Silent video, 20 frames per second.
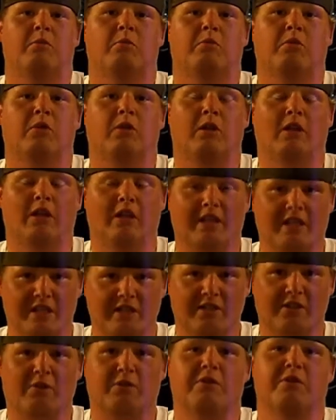
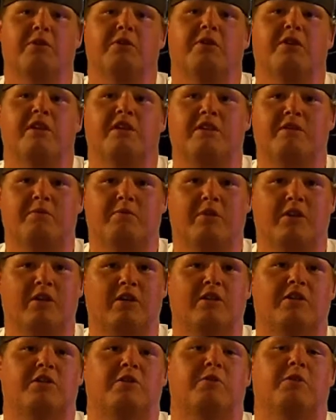please don't do this
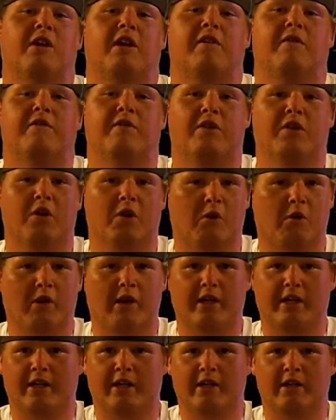because you will have no
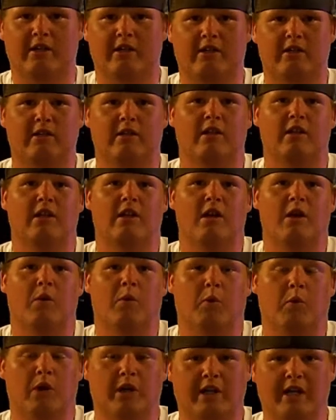idea
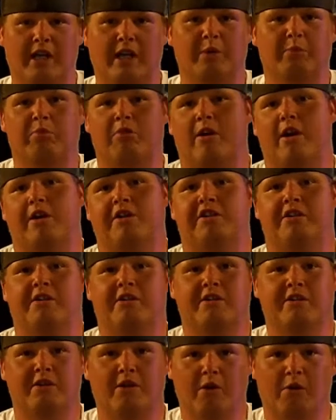what kind of pressure
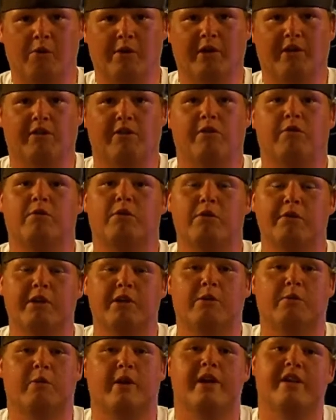is going through
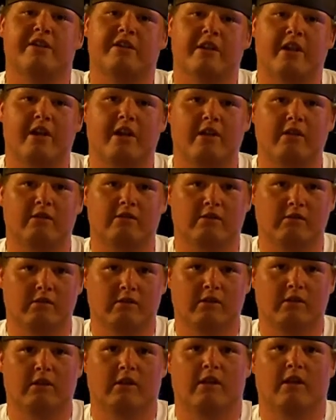your wastegate,
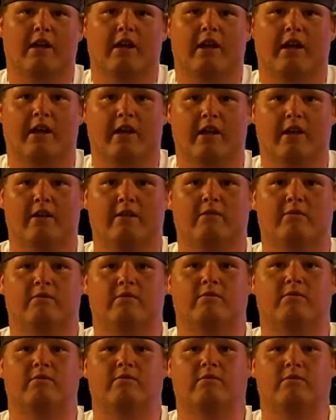and
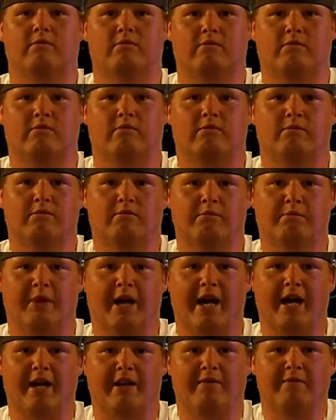
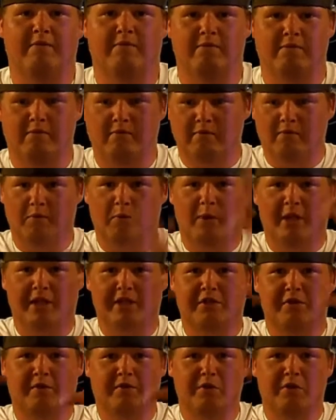bad
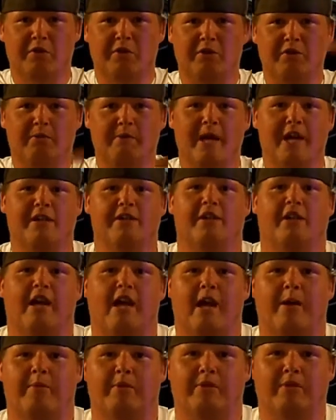witch voodoo magic
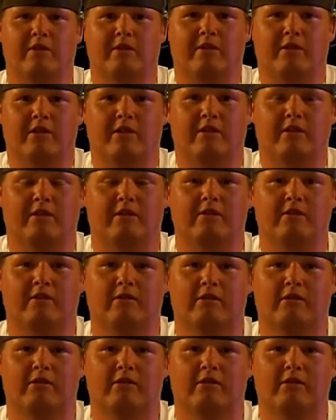happens and